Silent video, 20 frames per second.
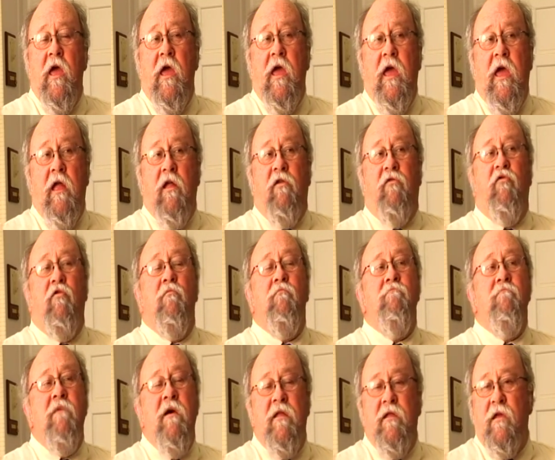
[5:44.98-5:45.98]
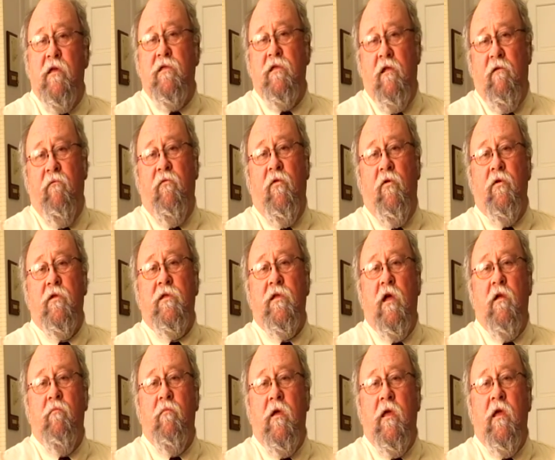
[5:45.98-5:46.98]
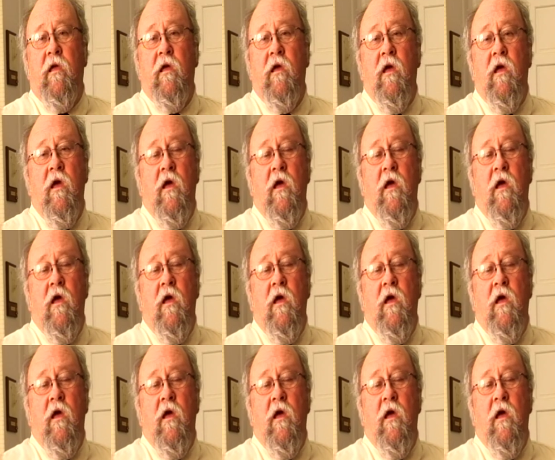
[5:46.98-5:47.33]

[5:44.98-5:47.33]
He had a tremendous influence on me.